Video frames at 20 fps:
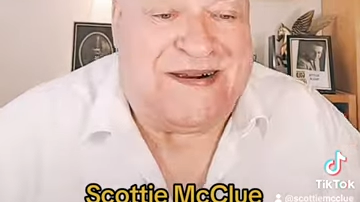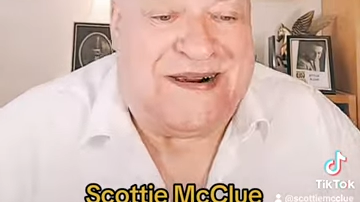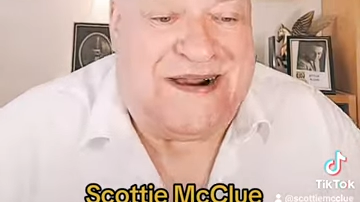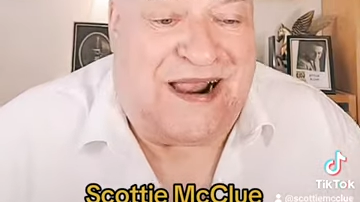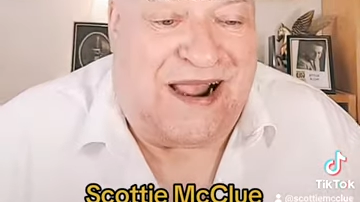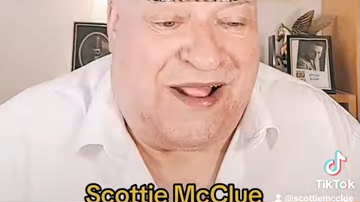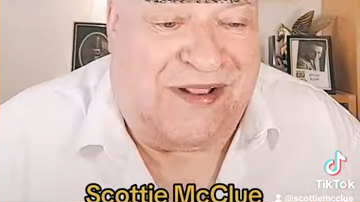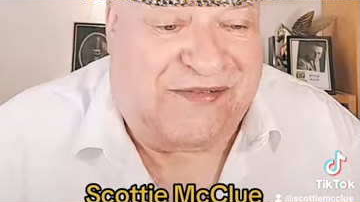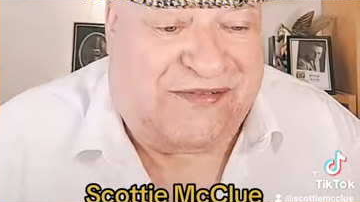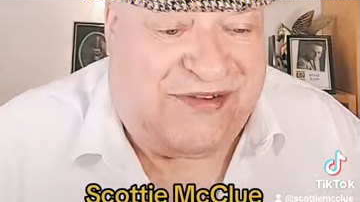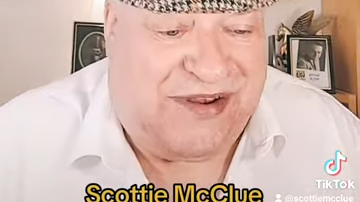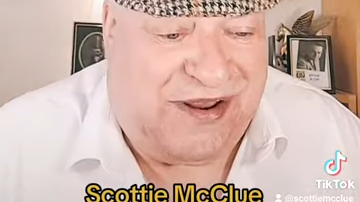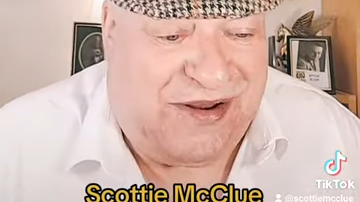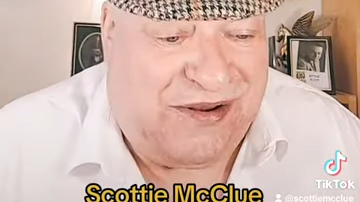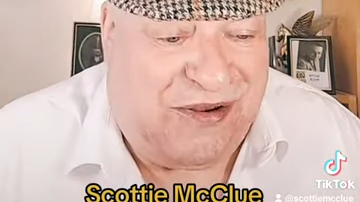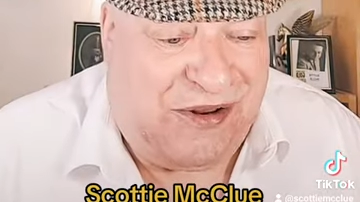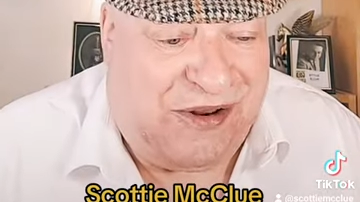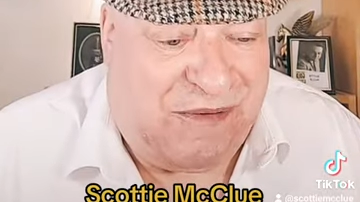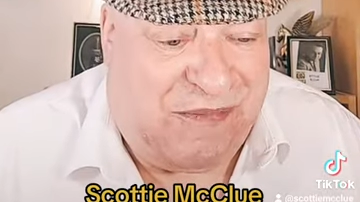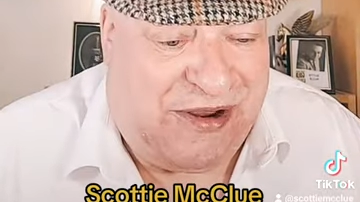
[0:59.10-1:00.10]
I'll tell
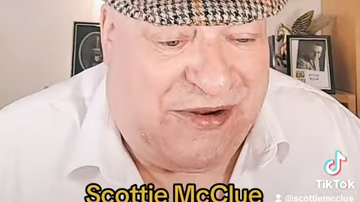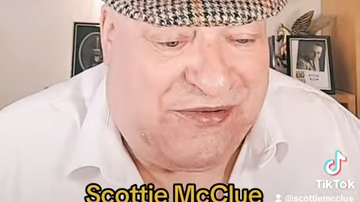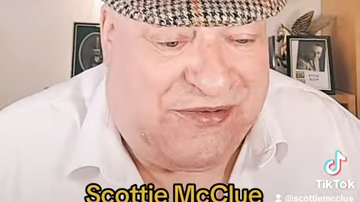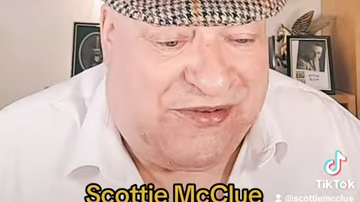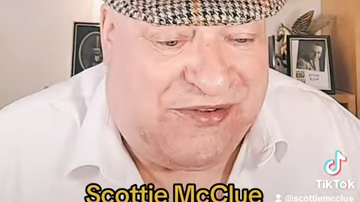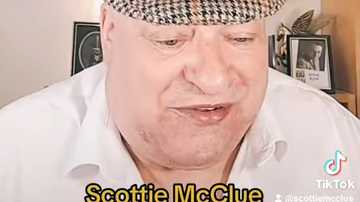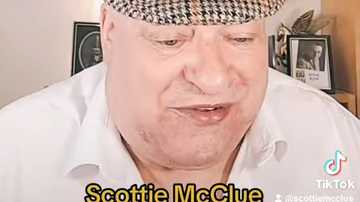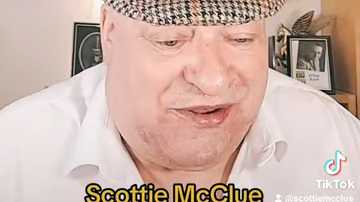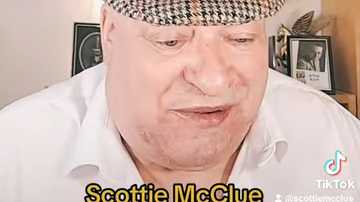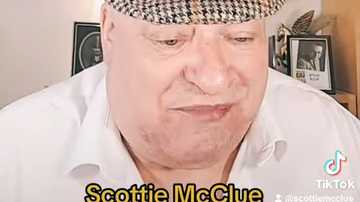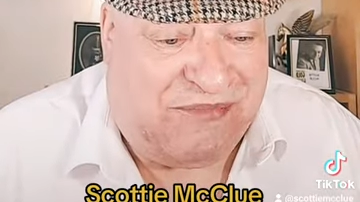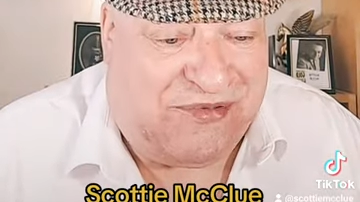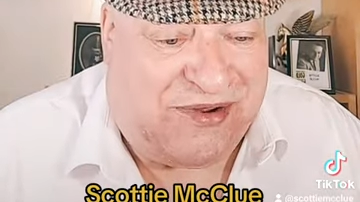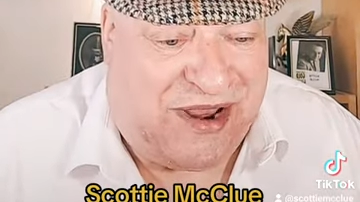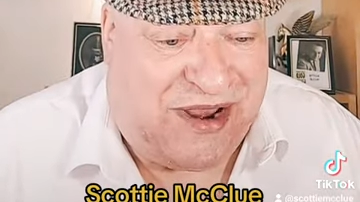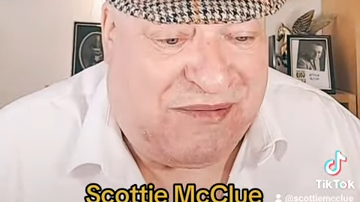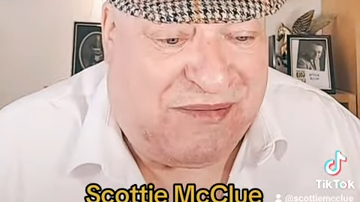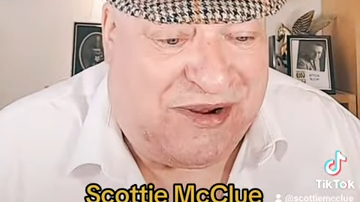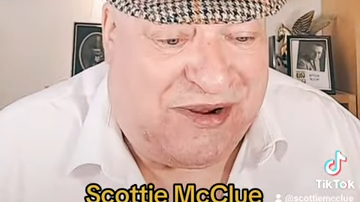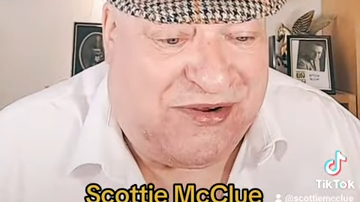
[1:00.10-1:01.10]
you all about it
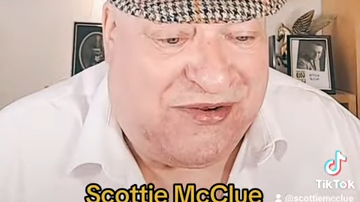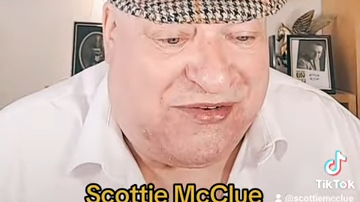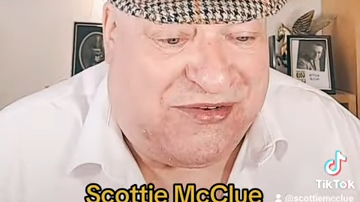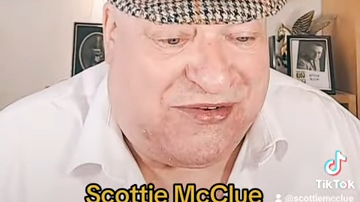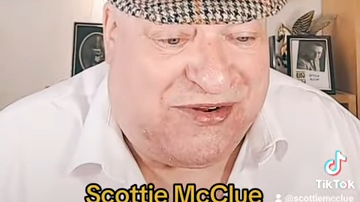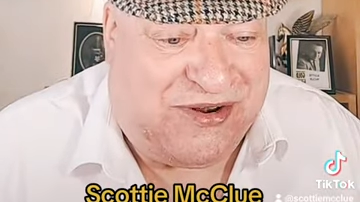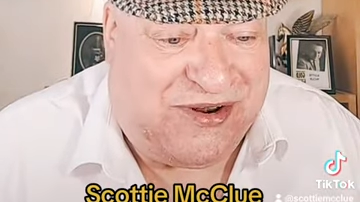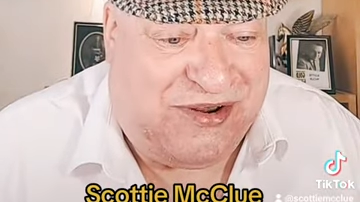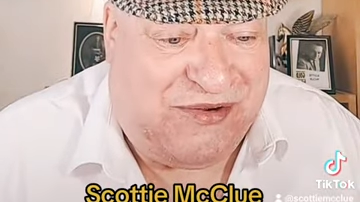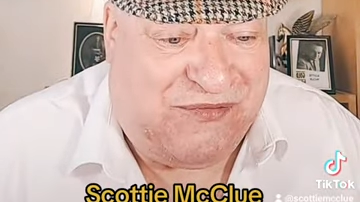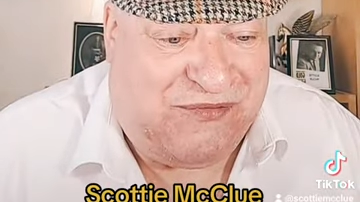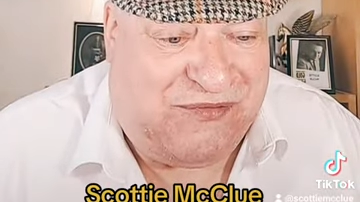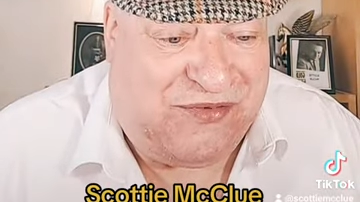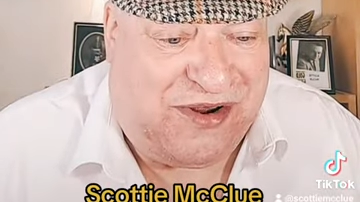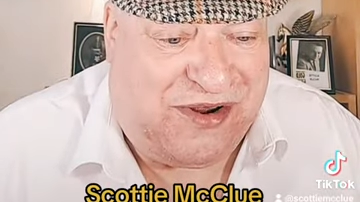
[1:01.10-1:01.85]
sometime. I used to live